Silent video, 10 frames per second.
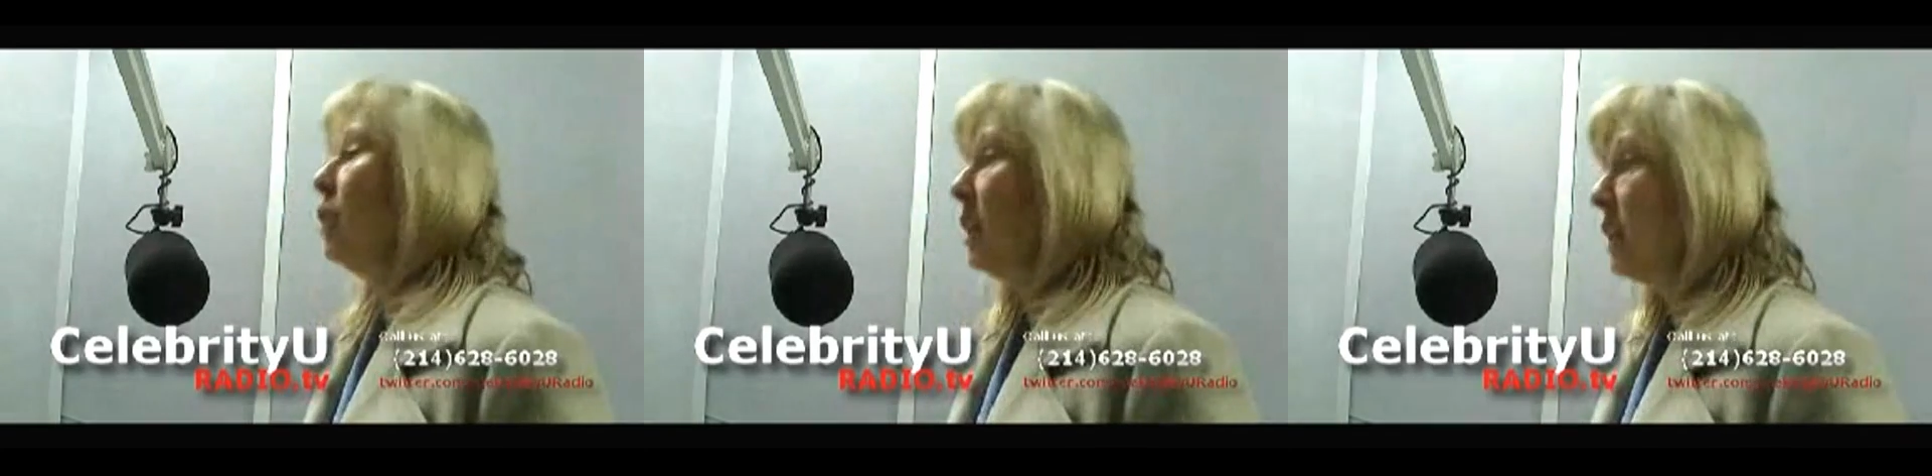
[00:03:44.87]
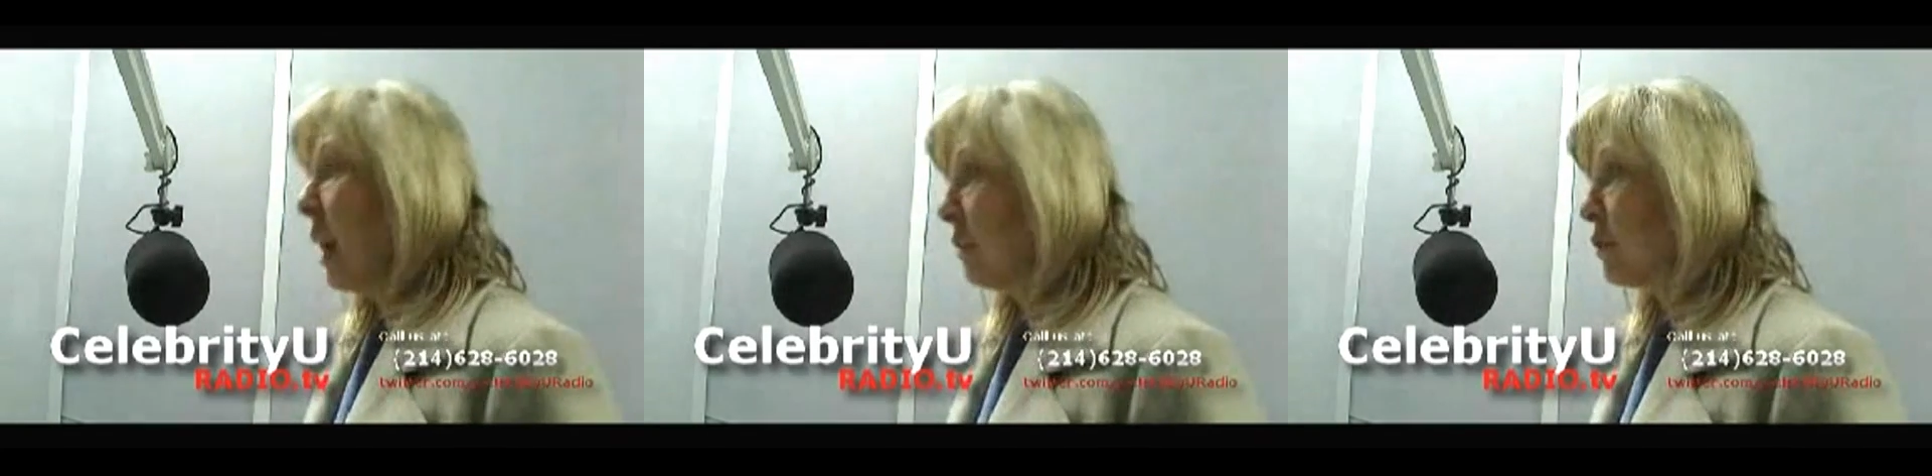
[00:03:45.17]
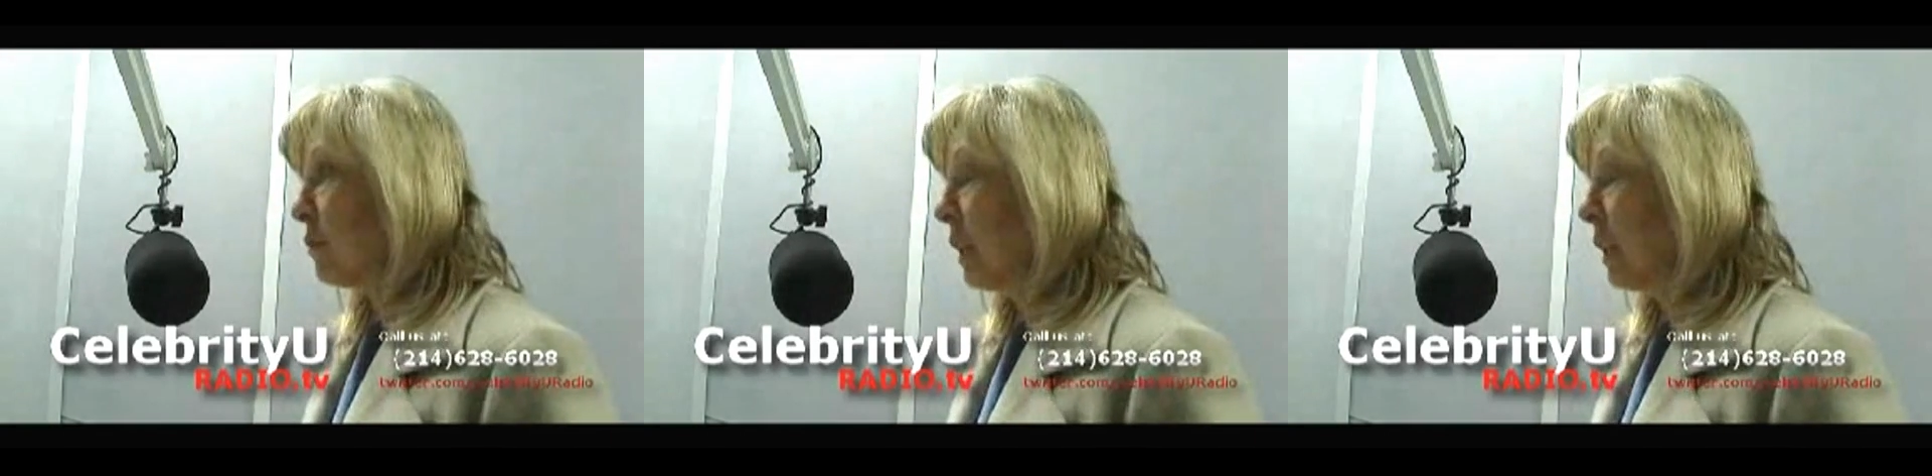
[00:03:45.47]
you need to
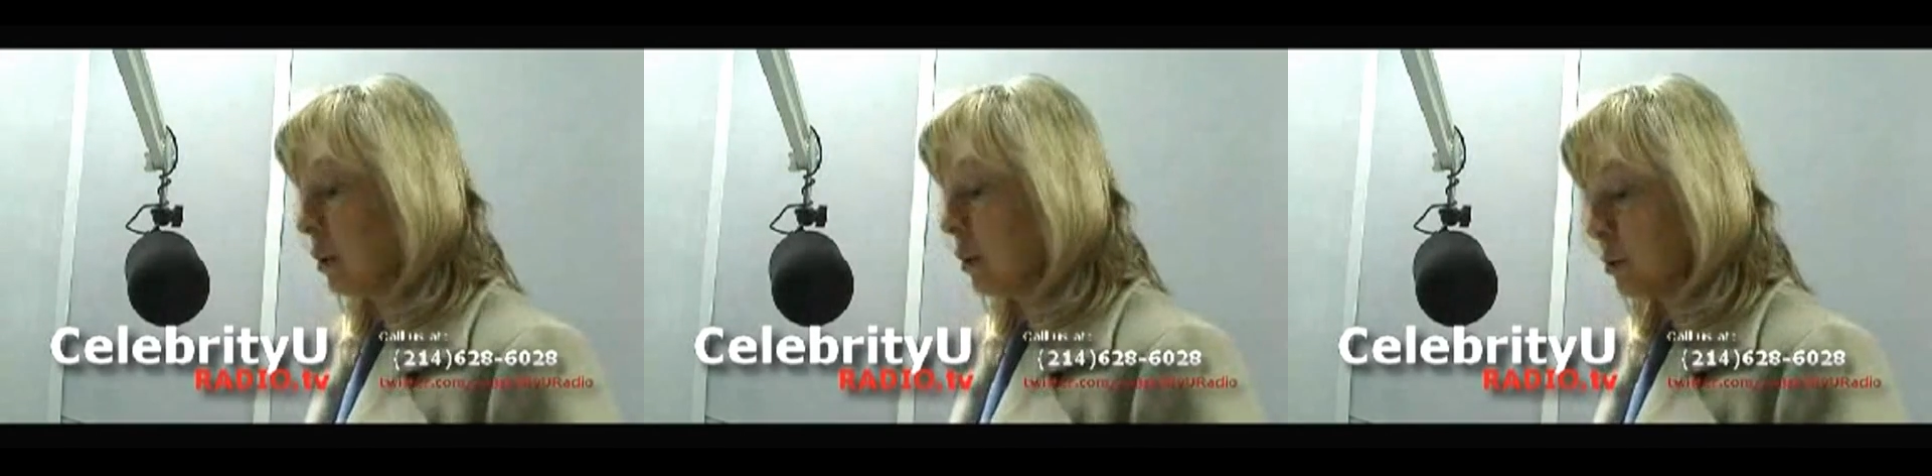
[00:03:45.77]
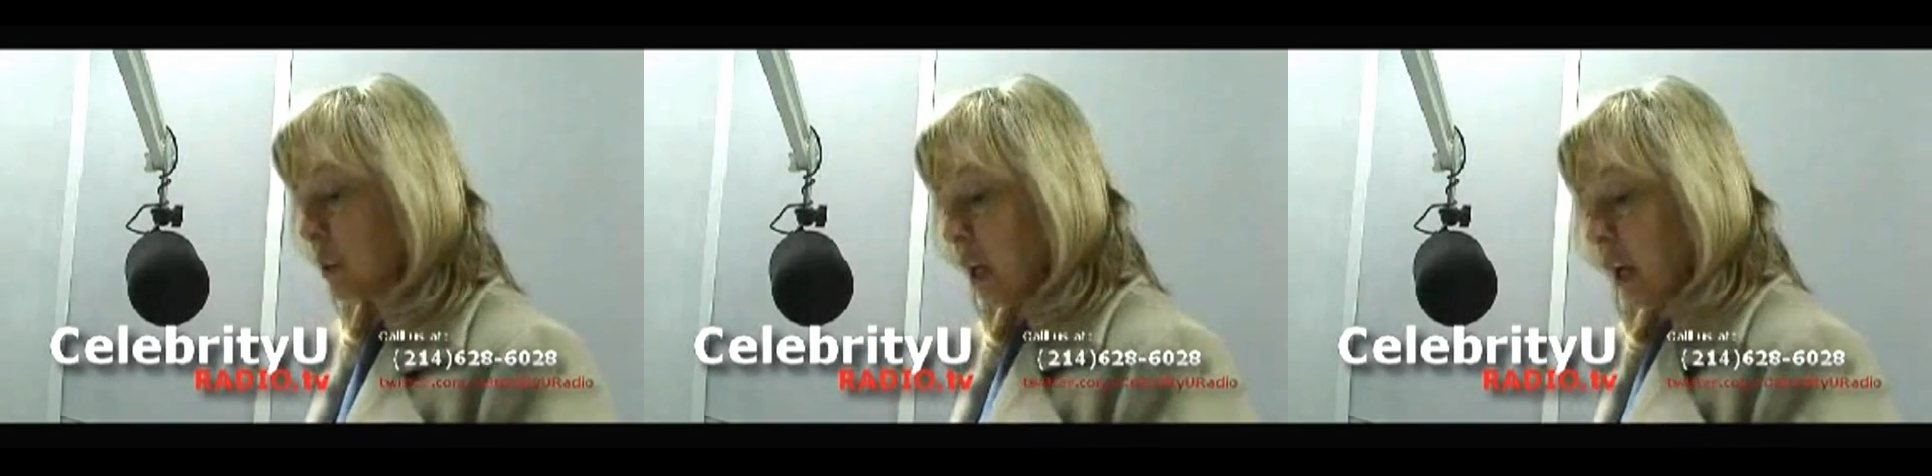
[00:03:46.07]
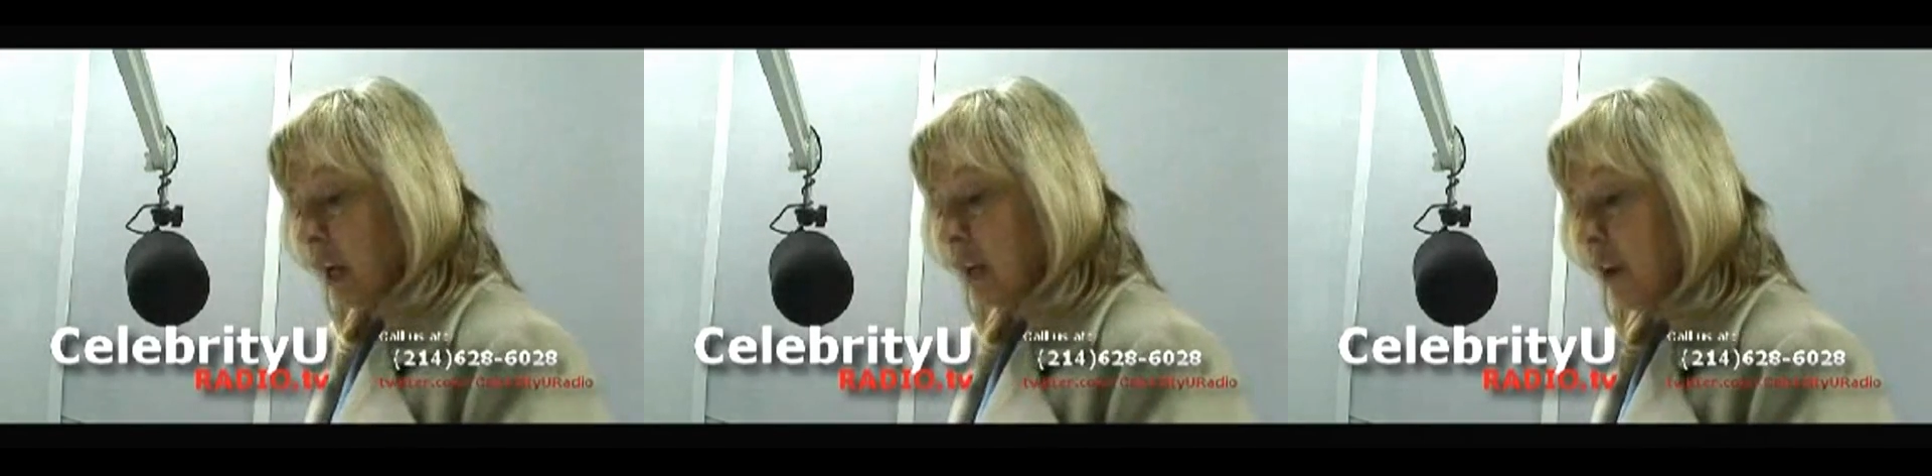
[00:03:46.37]
have some
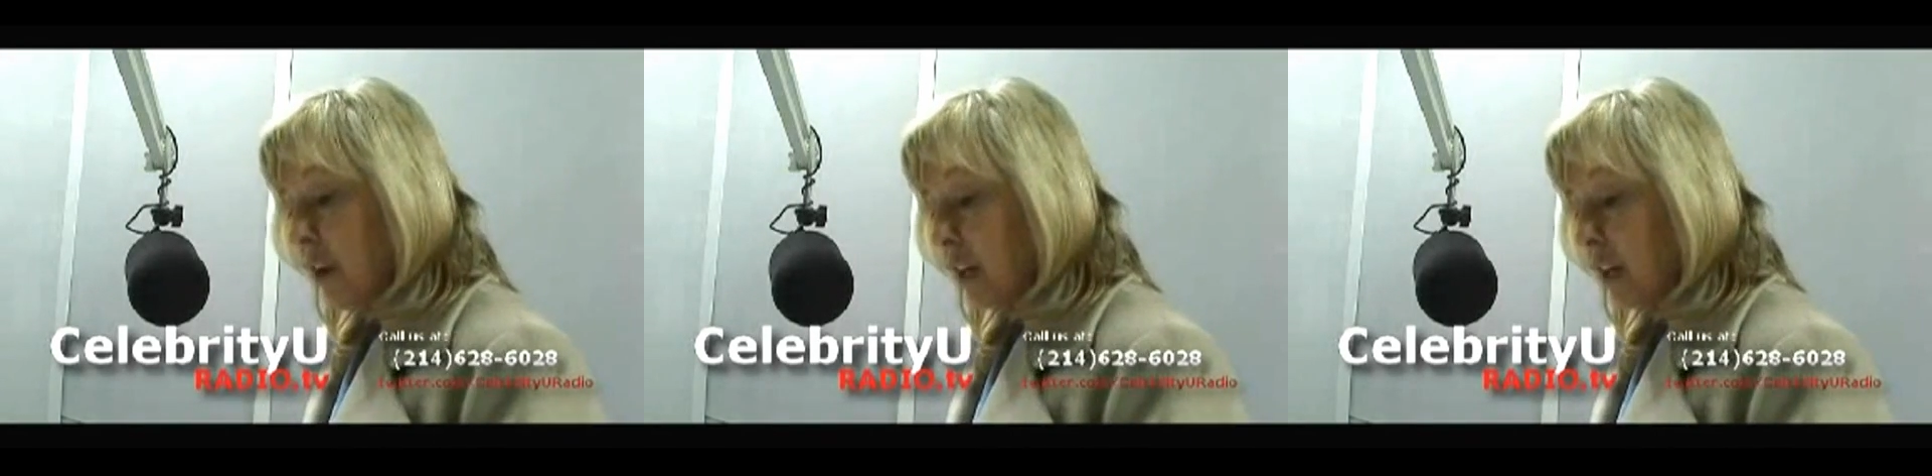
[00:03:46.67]
videos. In